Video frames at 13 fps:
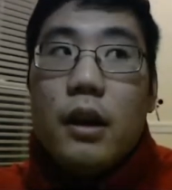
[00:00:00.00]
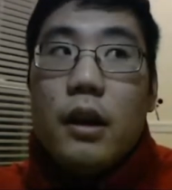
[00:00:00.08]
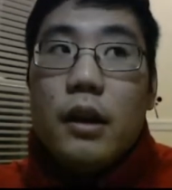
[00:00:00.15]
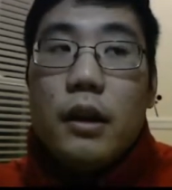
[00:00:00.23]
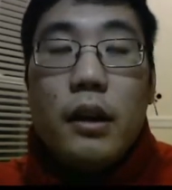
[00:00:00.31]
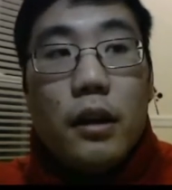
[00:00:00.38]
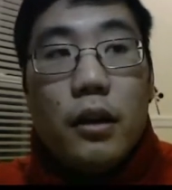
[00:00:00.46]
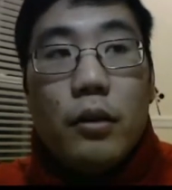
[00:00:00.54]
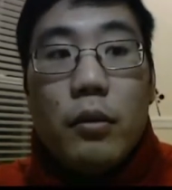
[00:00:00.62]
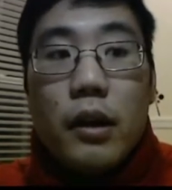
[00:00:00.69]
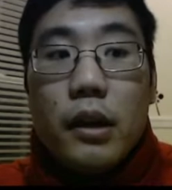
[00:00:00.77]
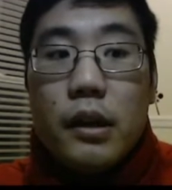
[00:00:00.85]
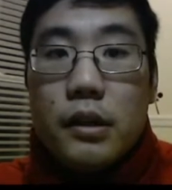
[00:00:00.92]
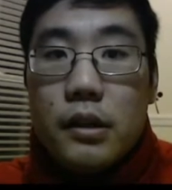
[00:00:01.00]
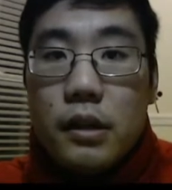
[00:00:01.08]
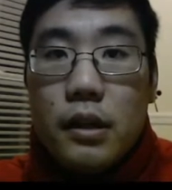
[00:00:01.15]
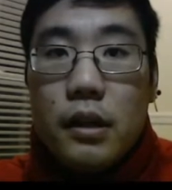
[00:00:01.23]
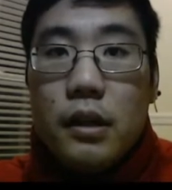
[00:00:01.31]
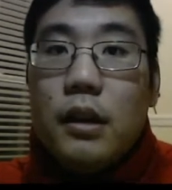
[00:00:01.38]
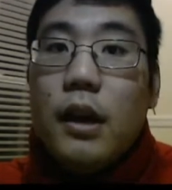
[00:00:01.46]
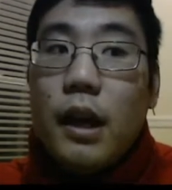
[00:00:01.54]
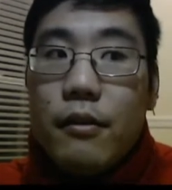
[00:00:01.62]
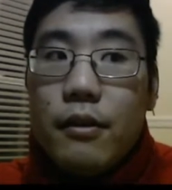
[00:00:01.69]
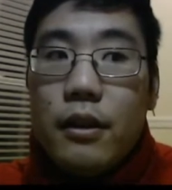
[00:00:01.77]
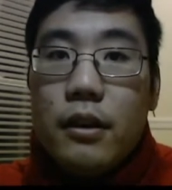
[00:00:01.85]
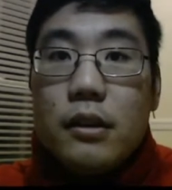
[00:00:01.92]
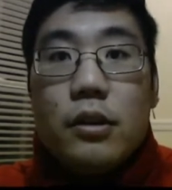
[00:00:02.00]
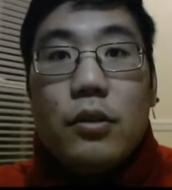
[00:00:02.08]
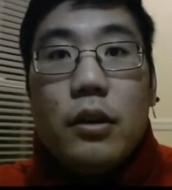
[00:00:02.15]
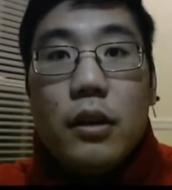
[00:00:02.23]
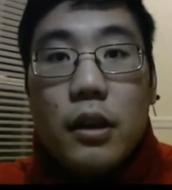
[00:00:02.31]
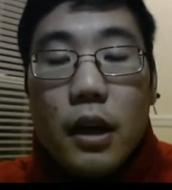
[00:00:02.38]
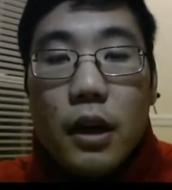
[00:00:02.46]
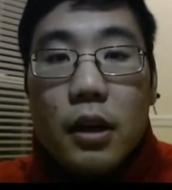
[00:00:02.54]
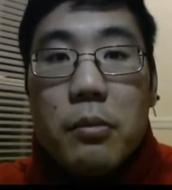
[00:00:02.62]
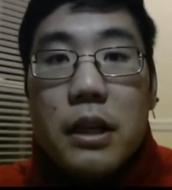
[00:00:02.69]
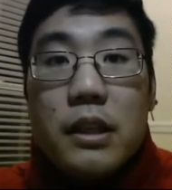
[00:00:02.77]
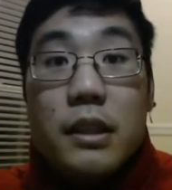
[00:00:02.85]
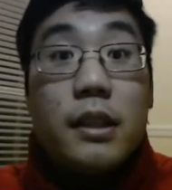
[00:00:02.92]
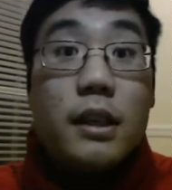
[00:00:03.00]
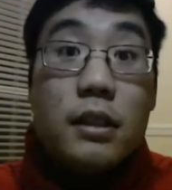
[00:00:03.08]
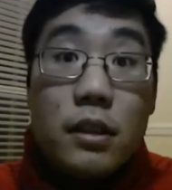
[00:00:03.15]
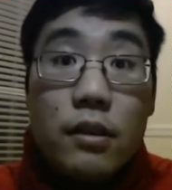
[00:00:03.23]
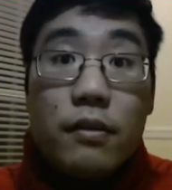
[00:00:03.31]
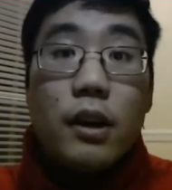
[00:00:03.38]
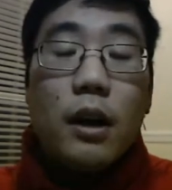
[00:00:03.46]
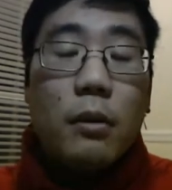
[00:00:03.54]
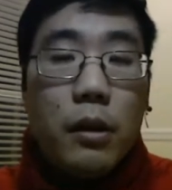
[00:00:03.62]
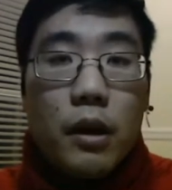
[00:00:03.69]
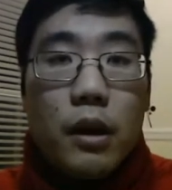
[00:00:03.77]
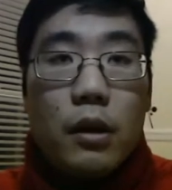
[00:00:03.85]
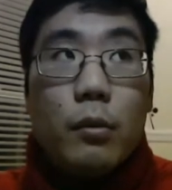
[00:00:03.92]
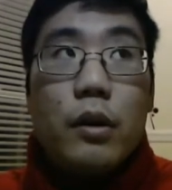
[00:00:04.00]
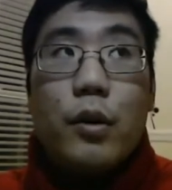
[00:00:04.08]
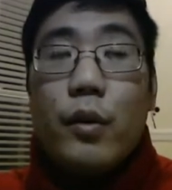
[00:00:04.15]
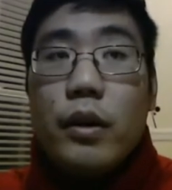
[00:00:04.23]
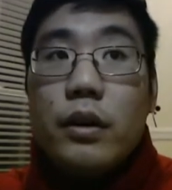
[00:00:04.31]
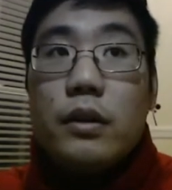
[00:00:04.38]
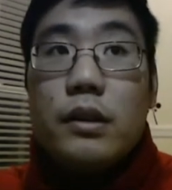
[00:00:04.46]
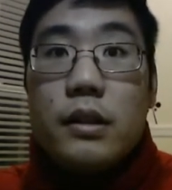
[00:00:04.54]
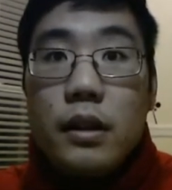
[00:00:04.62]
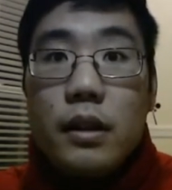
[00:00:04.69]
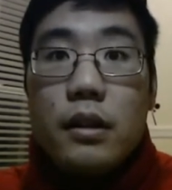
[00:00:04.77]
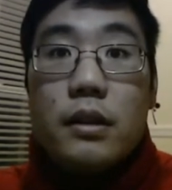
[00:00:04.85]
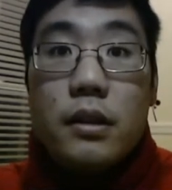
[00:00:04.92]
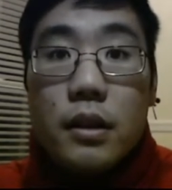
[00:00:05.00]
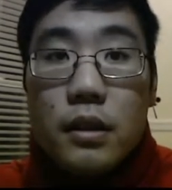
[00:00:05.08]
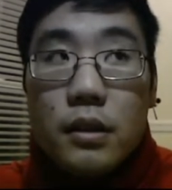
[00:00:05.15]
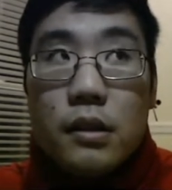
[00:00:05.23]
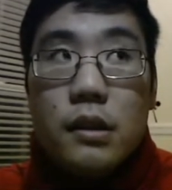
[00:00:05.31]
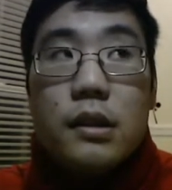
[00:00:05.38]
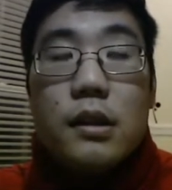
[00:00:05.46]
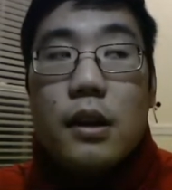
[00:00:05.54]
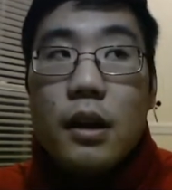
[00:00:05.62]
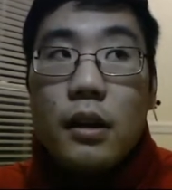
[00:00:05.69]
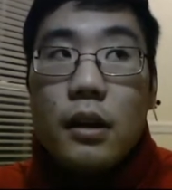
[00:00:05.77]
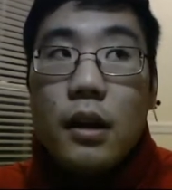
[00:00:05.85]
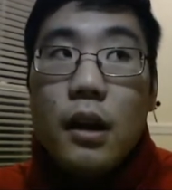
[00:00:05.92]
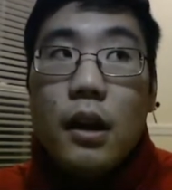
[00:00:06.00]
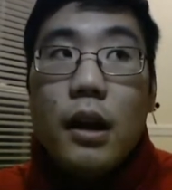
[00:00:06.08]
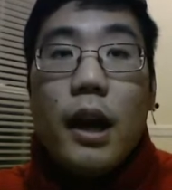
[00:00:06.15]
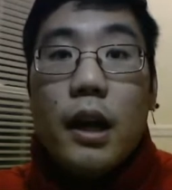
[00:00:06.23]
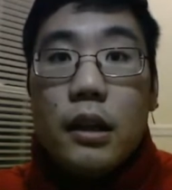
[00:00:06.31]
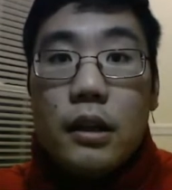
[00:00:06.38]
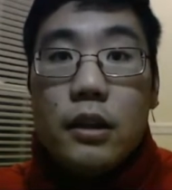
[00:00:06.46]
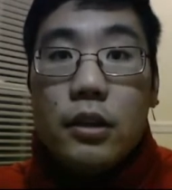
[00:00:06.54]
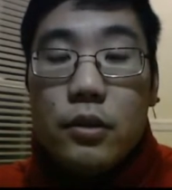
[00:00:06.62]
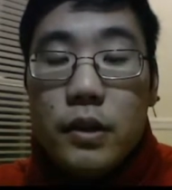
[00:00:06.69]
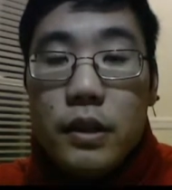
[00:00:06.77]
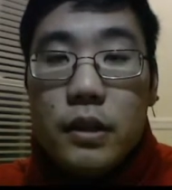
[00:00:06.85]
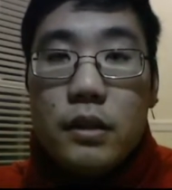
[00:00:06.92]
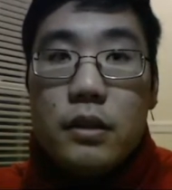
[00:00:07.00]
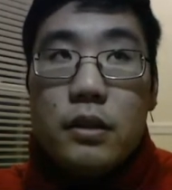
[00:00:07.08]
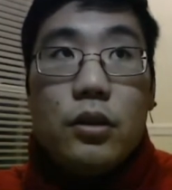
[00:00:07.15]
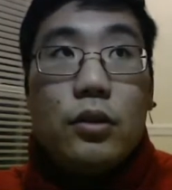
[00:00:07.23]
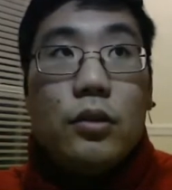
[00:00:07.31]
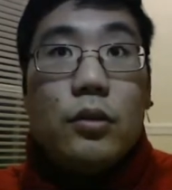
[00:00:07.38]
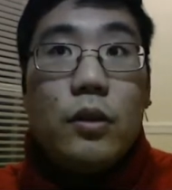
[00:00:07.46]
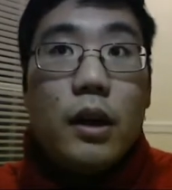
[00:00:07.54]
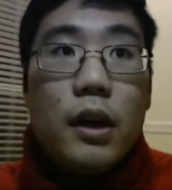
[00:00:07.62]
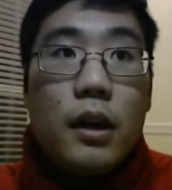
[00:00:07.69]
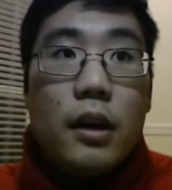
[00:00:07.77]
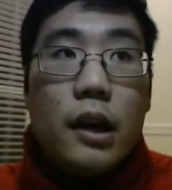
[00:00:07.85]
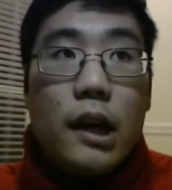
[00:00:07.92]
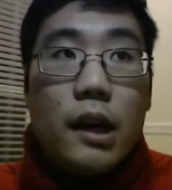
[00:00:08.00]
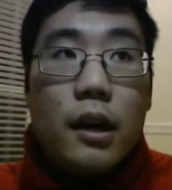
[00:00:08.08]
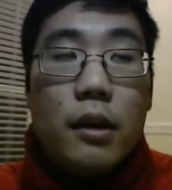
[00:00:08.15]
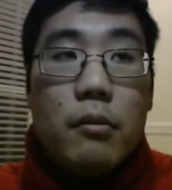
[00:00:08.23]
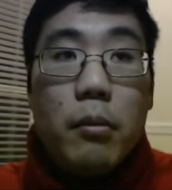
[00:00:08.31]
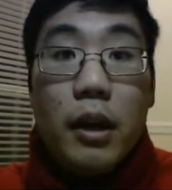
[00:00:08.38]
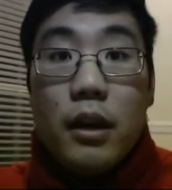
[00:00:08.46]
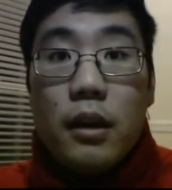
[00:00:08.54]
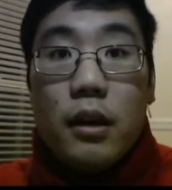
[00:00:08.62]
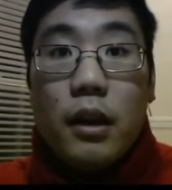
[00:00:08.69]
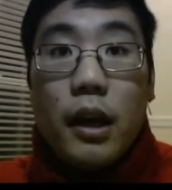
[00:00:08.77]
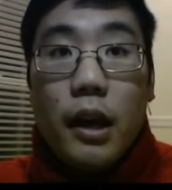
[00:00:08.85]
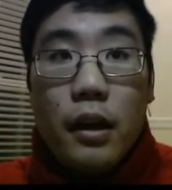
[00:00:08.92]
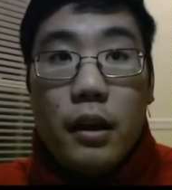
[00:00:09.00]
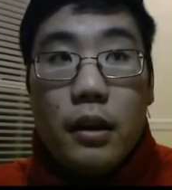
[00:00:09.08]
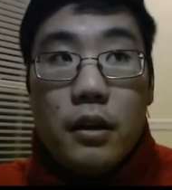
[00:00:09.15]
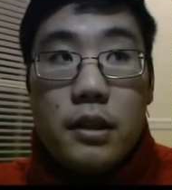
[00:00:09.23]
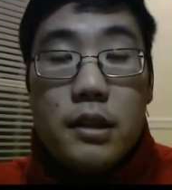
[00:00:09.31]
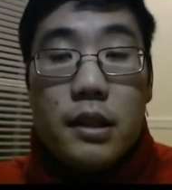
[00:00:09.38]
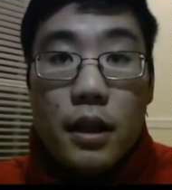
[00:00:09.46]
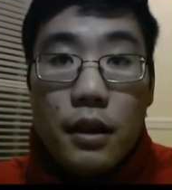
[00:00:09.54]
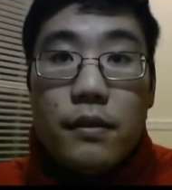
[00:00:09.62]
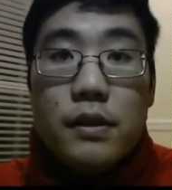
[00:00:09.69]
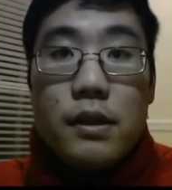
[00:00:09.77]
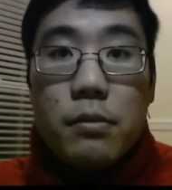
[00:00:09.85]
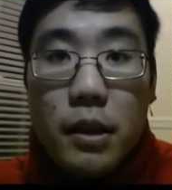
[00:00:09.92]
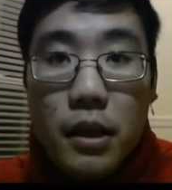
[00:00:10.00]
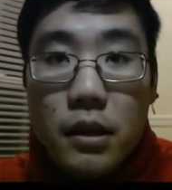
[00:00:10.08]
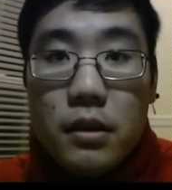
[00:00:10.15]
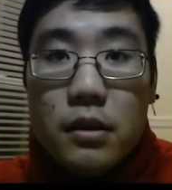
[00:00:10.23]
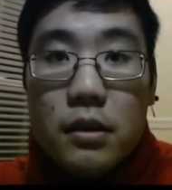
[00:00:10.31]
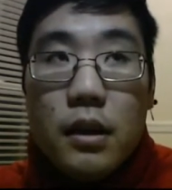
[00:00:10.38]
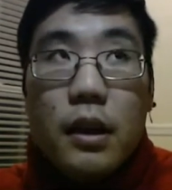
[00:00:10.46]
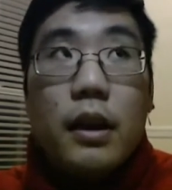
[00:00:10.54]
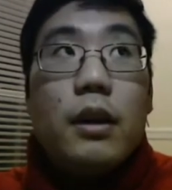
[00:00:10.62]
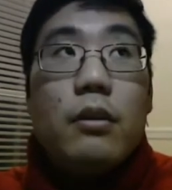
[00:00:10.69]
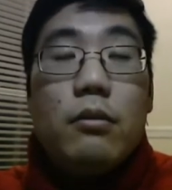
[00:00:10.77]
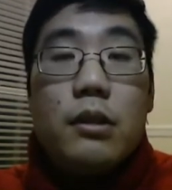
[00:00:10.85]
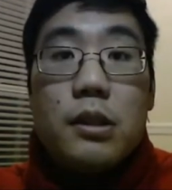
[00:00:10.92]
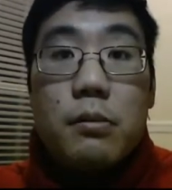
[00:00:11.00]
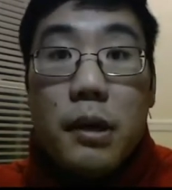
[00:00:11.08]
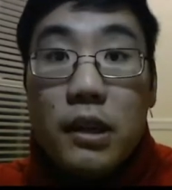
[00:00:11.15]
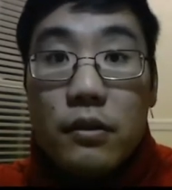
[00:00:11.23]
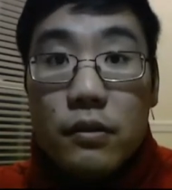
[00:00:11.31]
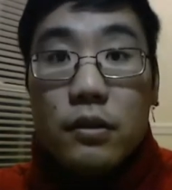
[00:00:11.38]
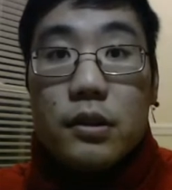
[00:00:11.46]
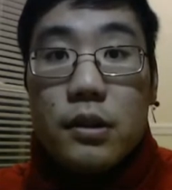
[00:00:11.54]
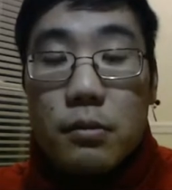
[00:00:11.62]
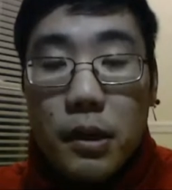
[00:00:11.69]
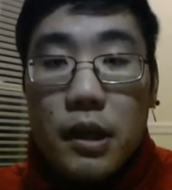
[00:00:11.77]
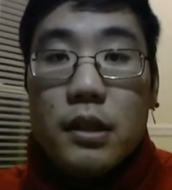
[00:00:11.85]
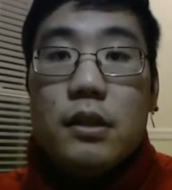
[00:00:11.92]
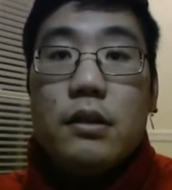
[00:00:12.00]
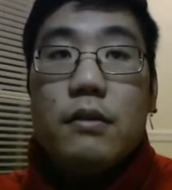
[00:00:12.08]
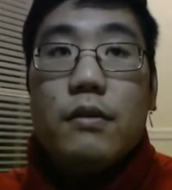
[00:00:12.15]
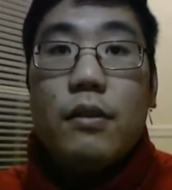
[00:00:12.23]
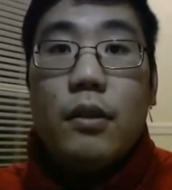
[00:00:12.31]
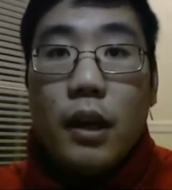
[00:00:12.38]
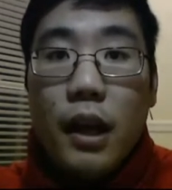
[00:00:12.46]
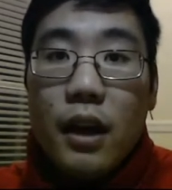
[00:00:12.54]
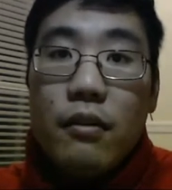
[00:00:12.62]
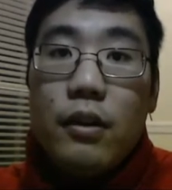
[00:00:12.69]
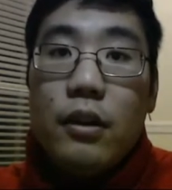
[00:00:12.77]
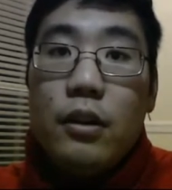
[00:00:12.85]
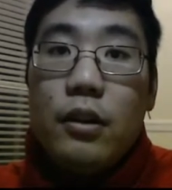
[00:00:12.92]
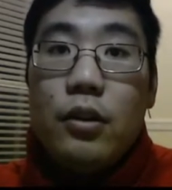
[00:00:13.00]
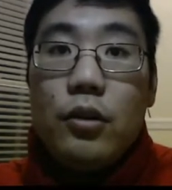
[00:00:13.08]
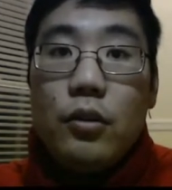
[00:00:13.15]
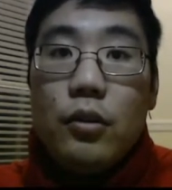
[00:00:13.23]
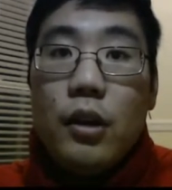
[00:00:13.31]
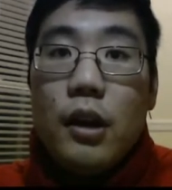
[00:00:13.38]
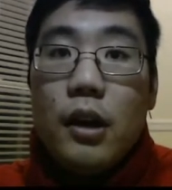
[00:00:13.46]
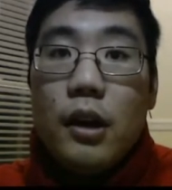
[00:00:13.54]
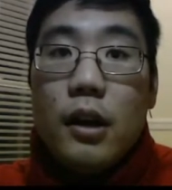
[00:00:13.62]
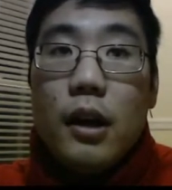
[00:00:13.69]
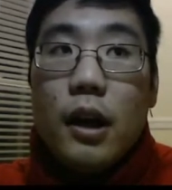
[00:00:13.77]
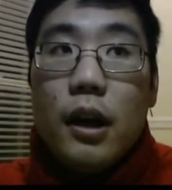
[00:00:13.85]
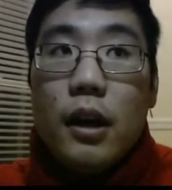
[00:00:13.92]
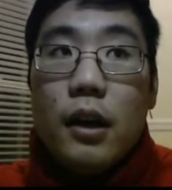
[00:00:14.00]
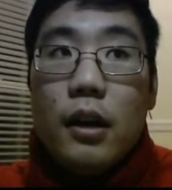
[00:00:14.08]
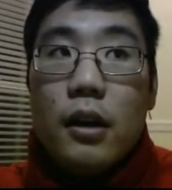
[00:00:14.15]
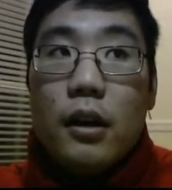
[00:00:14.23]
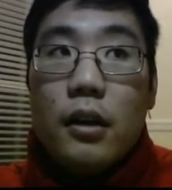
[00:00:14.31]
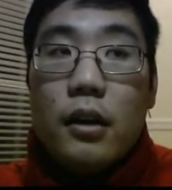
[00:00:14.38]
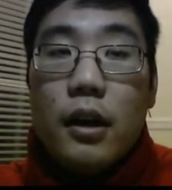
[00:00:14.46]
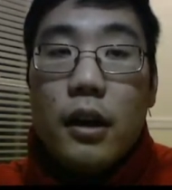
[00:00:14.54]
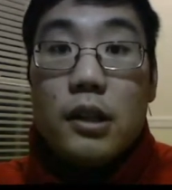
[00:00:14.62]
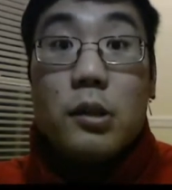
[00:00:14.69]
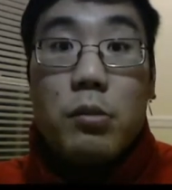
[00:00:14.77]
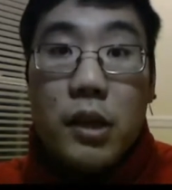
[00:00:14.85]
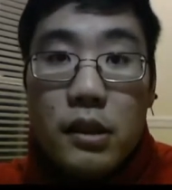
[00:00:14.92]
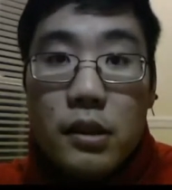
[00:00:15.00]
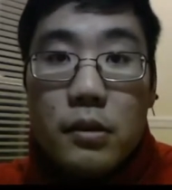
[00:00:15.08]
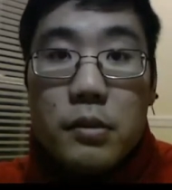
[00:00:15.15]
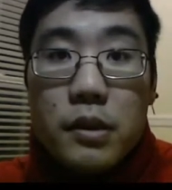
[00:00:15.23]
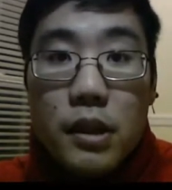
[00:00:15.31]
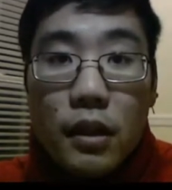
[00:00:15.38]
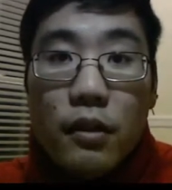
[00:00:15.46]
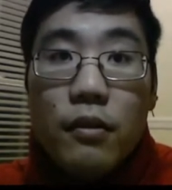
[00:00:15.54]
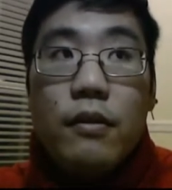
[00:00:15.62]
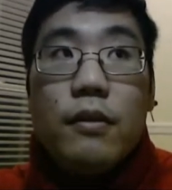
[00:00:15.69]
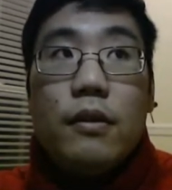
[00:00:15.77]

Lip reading: Here we're going to see Kevin is going to talk about a sensitive topic, and we're going to see the skills that Ellen uses to make a safe space, a respectful space for Kevin to express himself